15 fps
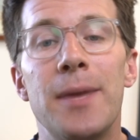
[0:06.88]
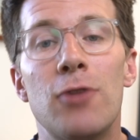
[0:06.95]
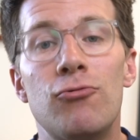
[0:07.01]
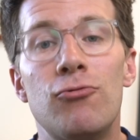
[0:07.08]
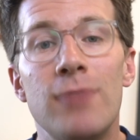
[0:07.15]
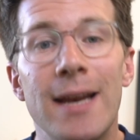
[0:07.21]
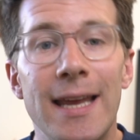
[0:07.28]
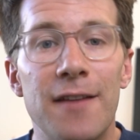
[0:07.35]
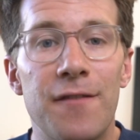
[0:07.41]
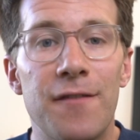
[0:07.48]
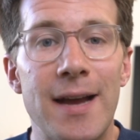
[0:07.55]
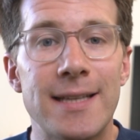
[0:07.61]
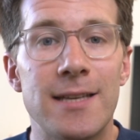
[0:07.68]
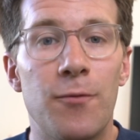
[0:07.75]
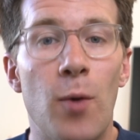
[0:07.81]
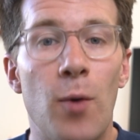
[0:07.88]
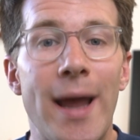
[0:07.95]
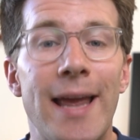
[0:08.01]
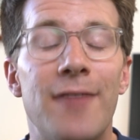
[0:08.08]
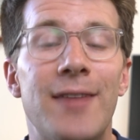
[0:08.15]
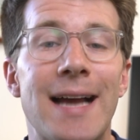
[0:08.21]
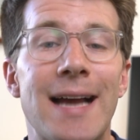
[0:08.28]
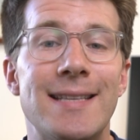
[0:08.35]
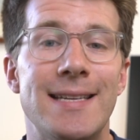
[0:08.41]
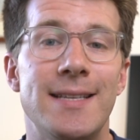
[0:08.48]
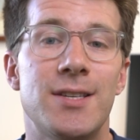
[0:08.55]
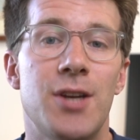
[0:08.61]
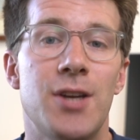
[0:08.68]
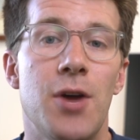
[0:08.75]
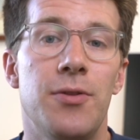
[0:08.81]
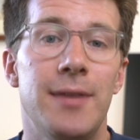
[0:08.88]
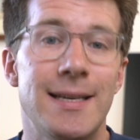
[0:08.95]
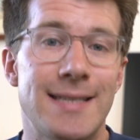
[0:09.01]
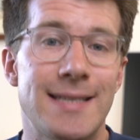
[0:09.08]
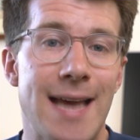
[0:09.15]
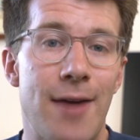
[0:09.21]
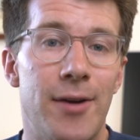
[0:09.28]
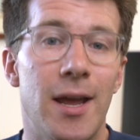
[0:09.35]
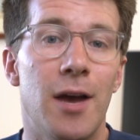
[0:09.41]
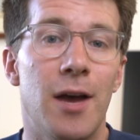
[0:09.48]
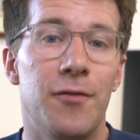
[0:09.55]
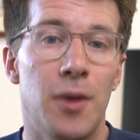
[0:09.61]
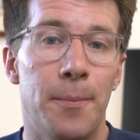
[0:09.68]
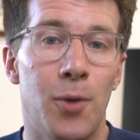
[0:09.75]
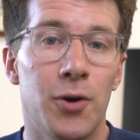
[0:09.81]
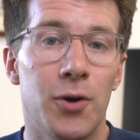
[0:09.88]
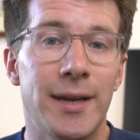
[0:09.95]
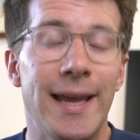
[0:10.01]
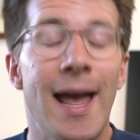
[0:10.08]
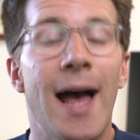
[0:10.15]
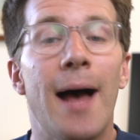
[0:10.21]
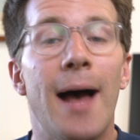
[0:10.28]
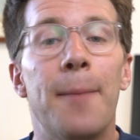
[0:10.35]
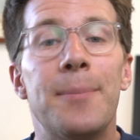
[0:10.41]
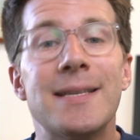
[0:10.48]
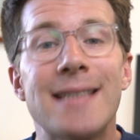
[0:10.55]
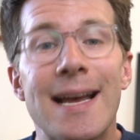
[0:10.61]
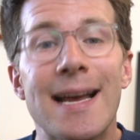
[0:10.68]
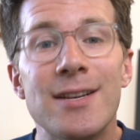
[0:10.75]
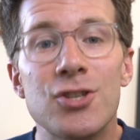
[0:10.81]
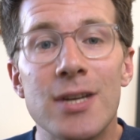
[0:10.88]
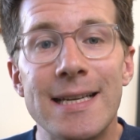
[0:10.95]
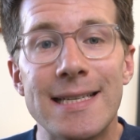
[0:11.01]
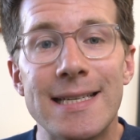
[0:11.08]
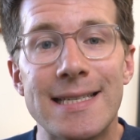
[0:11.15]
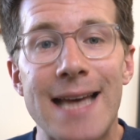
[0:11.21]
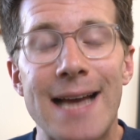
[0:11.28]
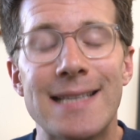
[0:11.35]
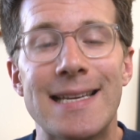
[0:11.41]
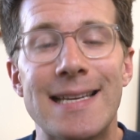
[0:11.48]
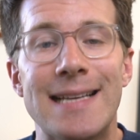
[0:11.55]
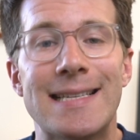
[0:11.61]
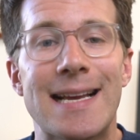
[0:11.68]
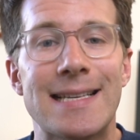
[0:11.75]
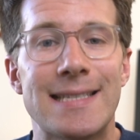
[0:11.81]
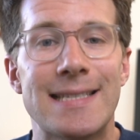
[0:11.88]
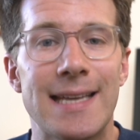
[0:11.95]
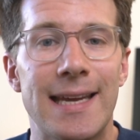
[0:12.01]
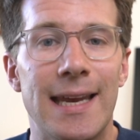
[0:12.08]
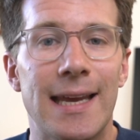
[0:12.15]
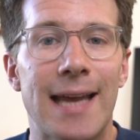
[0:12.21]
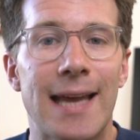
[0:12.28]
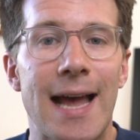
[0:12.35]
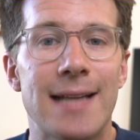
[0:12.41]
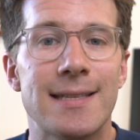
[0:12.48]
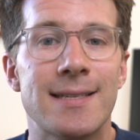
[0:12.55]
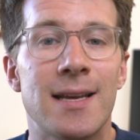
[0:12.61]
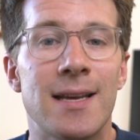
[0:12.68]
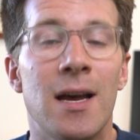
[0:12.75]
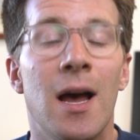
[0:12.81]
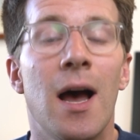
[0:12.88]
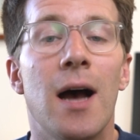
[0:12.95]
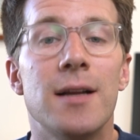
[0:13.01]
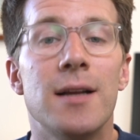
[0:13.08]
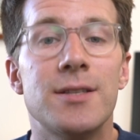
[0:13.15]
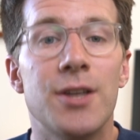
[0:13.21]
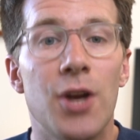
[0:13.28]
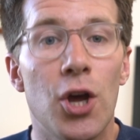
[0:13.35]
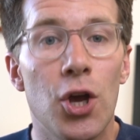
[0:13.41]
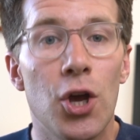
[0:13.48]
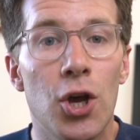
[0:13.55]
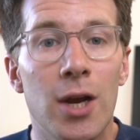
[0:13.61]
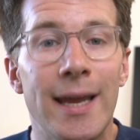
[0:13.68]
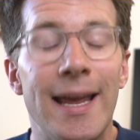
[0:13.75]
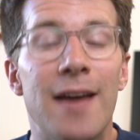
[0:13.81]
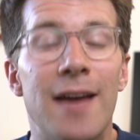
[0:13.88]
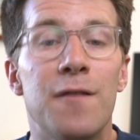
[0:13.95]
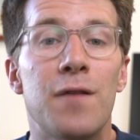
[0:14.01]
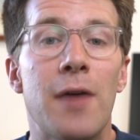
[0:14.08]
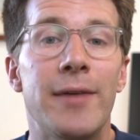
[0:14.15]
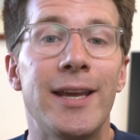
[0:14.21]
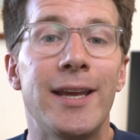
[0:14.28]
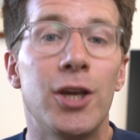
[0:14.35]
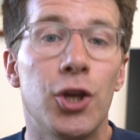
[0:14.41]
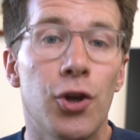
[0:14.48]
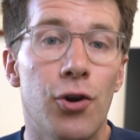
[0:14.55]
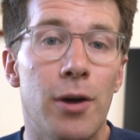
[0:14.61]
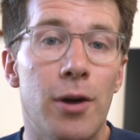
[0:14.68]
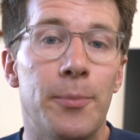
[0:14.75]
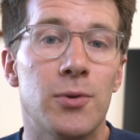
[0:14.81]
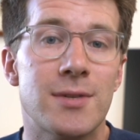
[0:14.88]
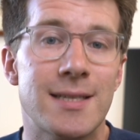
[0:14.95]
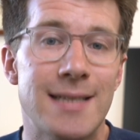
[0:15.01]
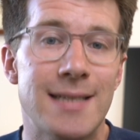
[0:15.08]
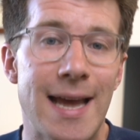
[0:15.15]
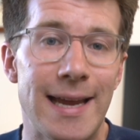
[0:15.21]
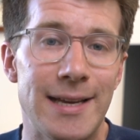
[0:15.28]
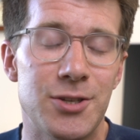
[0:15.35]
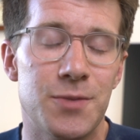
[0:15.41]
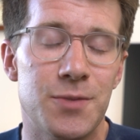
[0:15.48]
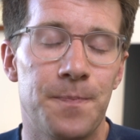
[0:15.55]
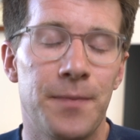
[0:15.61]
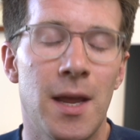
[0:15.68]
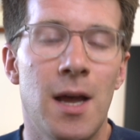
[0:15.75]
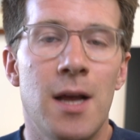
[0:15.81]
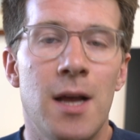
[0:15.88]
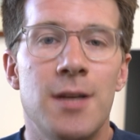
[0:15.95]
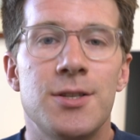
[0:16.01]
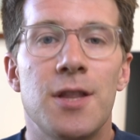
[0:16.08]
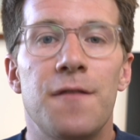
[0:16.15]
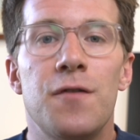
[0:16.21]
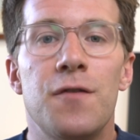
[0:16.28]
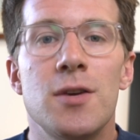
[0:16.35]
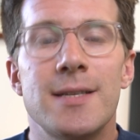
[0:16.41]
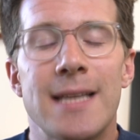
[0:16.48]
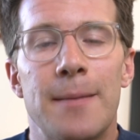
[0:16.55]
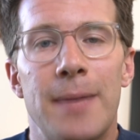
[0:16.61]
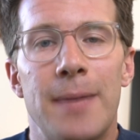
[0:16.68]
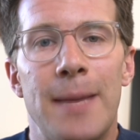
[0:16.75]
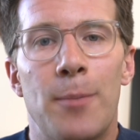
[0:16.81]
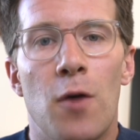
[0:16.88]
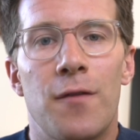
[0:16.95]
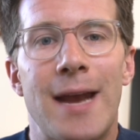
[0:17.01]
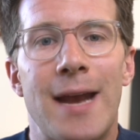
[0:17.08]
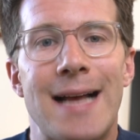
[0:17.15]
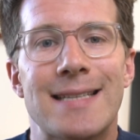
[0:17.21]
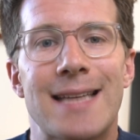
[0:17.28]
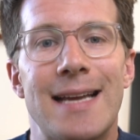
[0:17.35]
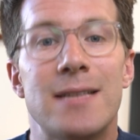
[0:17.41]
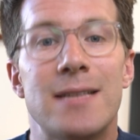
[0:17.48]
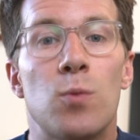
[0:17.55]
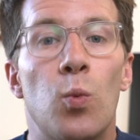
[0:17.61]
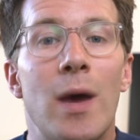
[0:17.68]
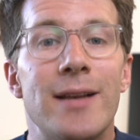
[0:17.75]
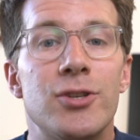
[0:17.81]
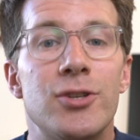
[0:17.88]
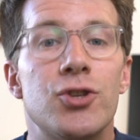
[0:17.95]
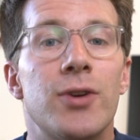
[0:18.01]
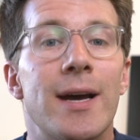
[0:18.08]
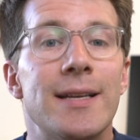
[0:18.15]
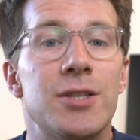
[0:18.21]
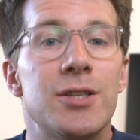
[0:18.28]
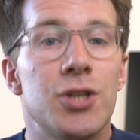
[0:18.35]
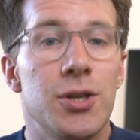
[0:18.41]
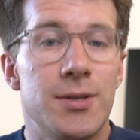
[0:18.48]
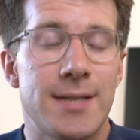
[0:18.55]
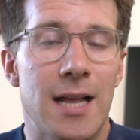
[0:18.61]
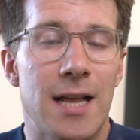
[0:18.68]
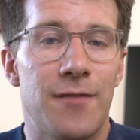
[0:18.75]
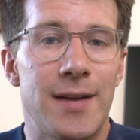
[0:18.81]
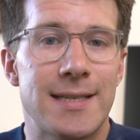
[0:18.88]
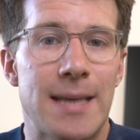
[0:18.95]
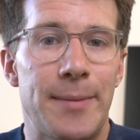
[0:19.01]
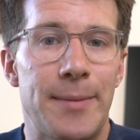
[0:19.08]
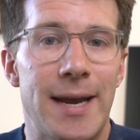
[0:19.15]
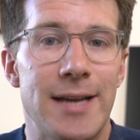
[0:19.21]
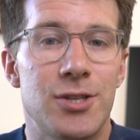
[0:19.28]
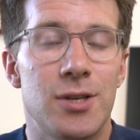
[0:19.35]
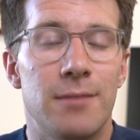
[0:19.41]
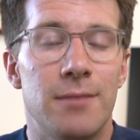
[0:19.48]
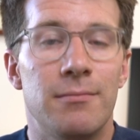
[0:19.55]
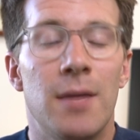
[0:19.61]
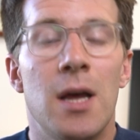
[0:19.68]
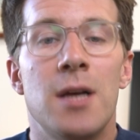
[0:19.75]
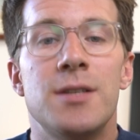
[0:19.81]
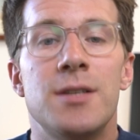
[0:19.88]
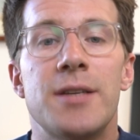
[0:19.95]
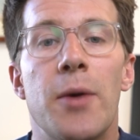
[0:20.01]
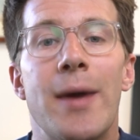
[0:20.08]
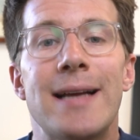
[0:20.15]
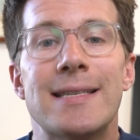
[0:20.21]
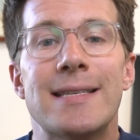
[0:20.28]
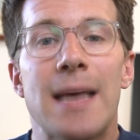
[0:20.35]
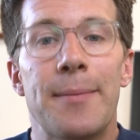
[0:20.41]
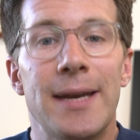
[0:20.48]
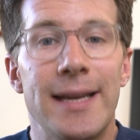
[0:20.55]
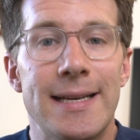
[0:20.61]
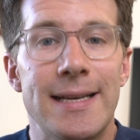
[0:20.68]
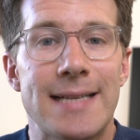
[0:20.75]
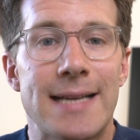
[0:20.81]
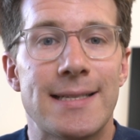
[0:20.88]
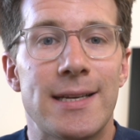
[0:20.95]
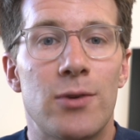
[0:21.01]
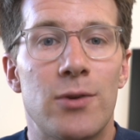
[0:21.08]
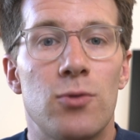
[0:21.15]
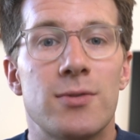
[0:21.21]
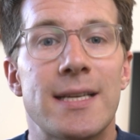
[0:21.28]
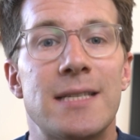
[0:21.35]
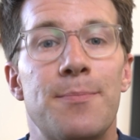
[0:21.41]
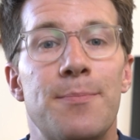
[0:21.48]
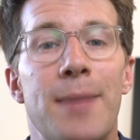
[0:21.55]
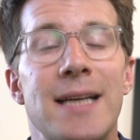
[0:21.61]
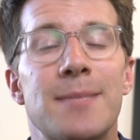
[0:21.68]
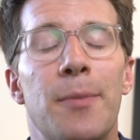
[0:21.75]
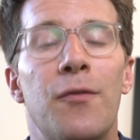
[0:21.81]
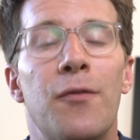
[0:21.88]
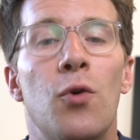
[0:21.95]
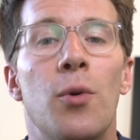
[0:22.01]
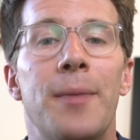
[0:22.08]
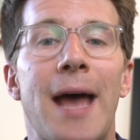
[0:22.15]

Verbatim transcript: a really effective way of getting to know this area of your body and potentially detecting testicular cancer at an early and very curable stage. So the first thing people often ask is, when should I do self-examination? So examining your testicles is best performed